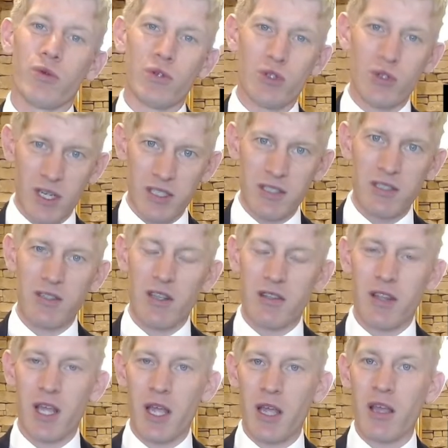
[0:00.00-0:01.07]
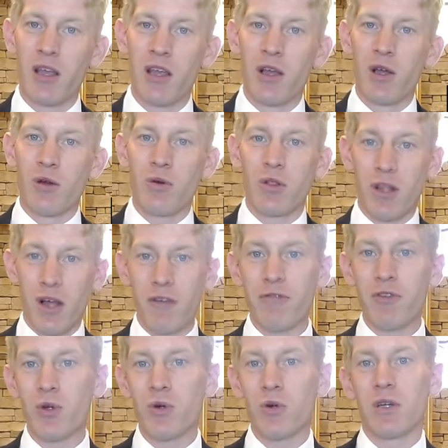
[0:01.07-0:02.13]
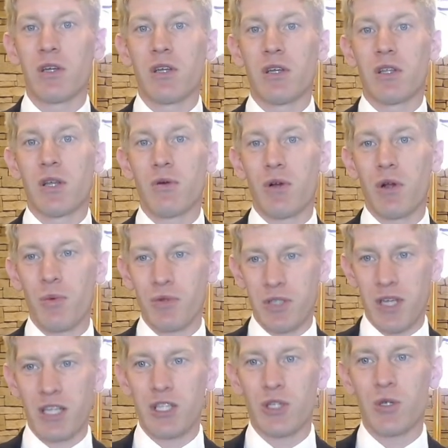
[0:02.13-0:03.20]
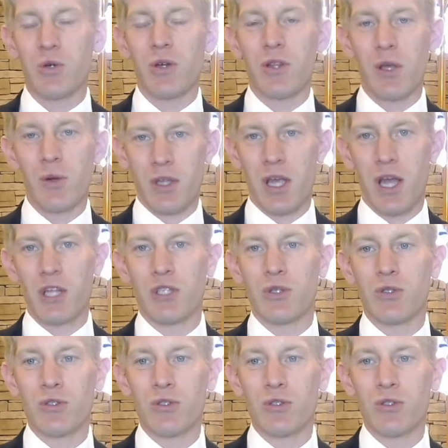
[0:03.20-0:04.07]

You trusted that they would love you, they were going to protect you, and they would catch you.